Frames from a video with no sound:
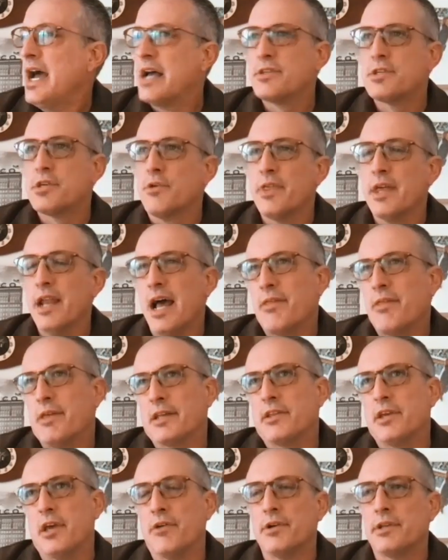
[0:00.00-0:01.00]
and so then I think
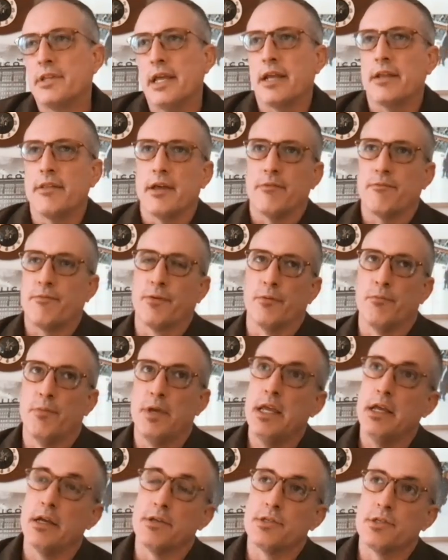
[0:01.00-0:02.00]
the other thing that for
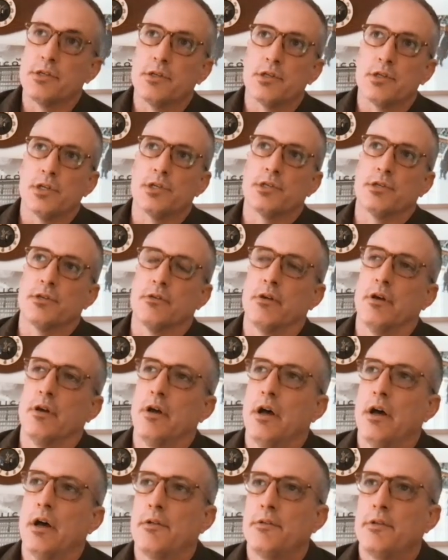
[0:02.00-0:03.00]
me is just
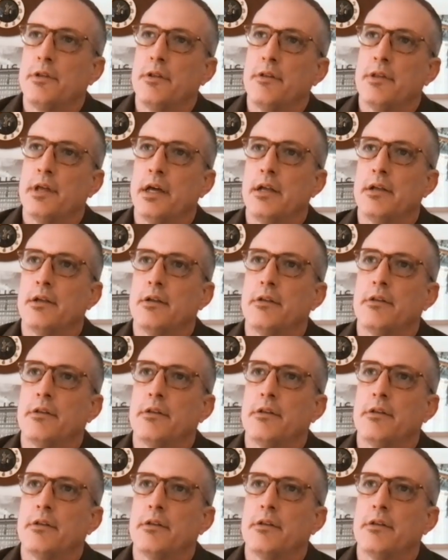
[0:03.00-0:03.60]
that